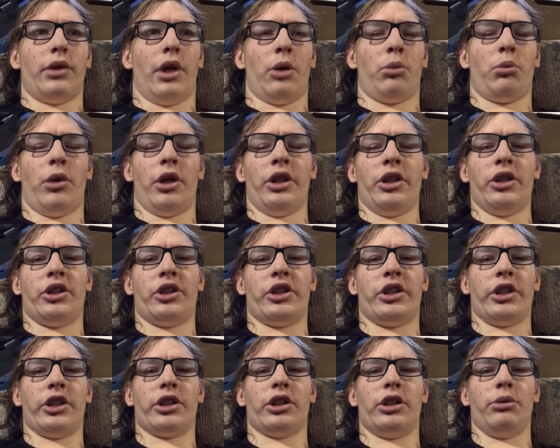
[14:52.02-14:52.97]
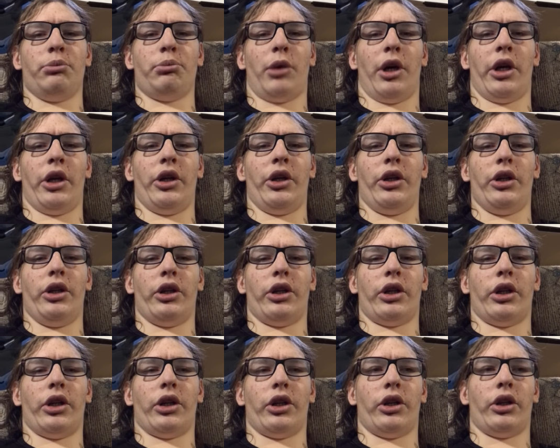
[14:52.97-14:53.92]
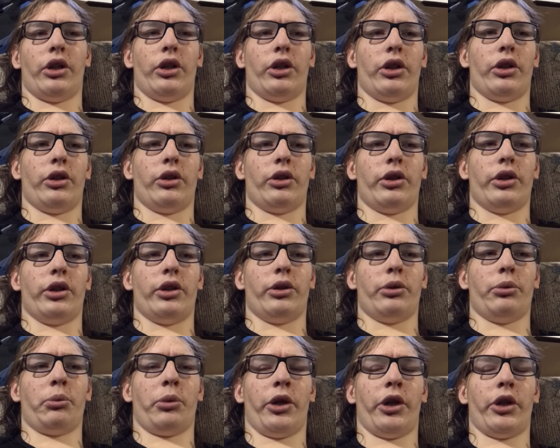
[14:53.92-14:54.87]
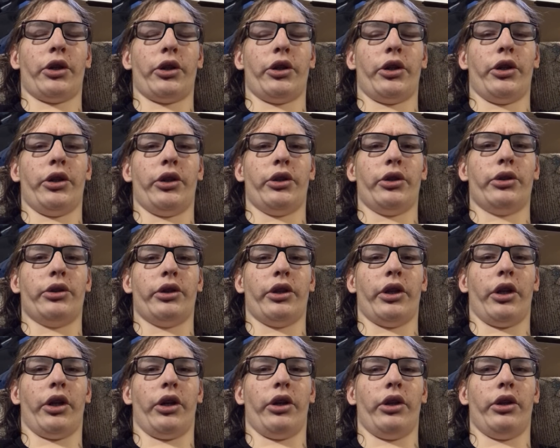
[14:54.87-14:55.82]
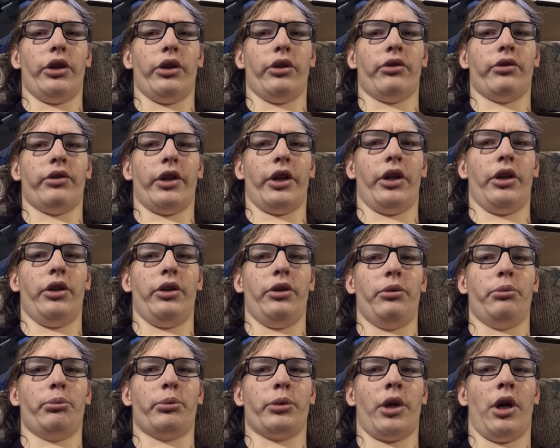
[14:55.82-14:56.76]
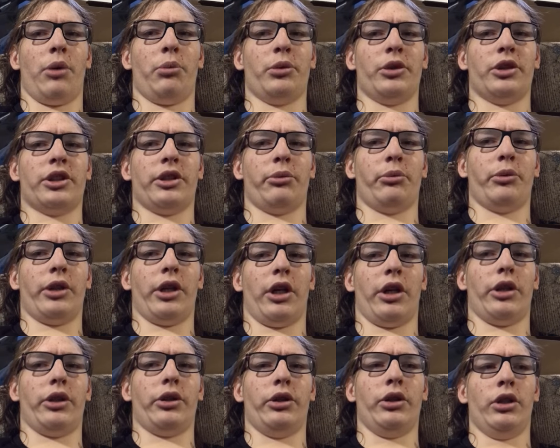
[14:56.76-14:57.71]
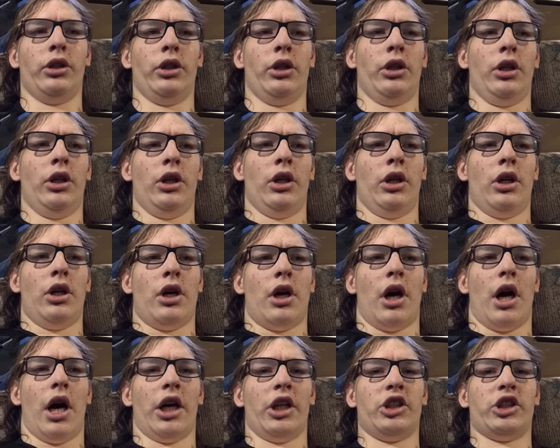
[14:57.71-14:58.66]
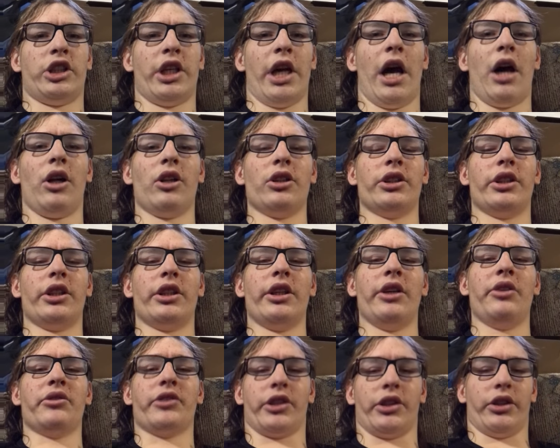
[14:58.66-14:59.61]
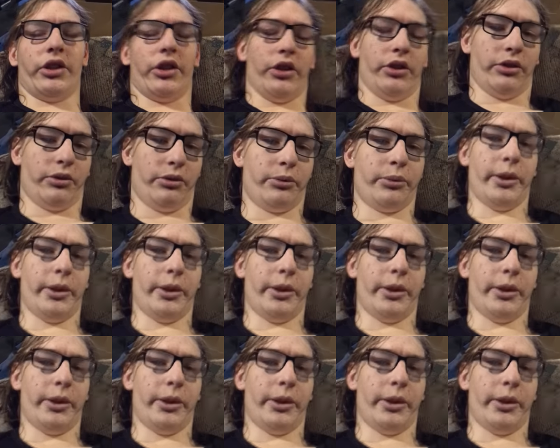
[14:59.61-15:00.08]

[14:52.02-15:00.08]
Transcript: I want to stick to my word that if I promise something, I shall deliver.